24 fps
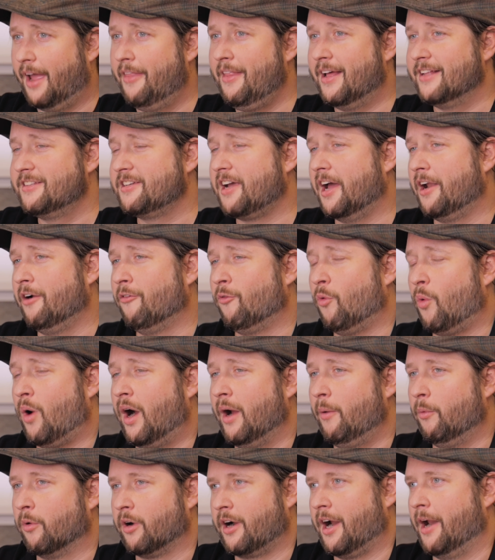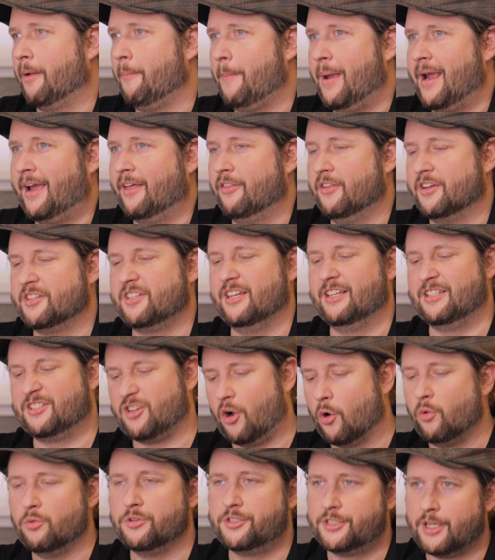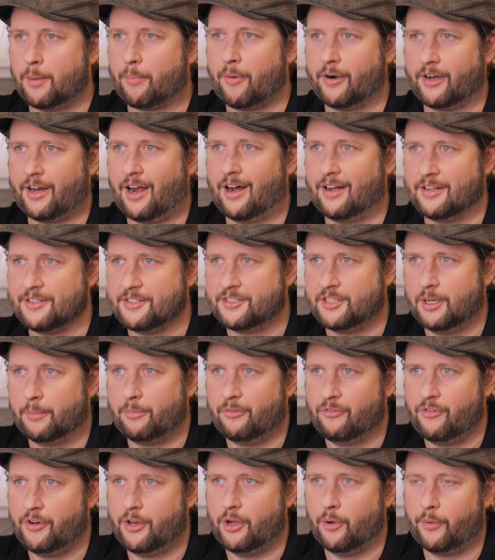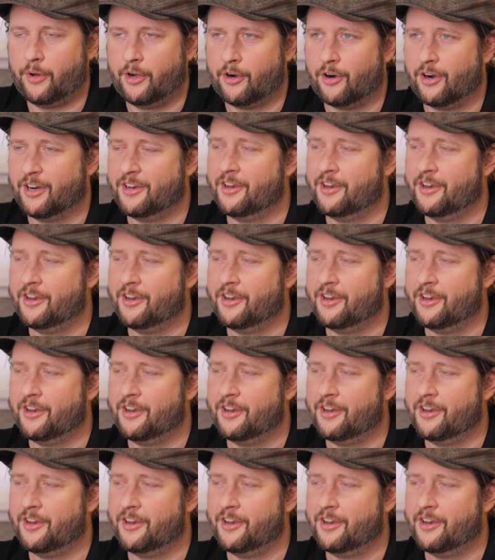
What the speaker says: And that's kind of why we're kind of making this its own separate concept video here.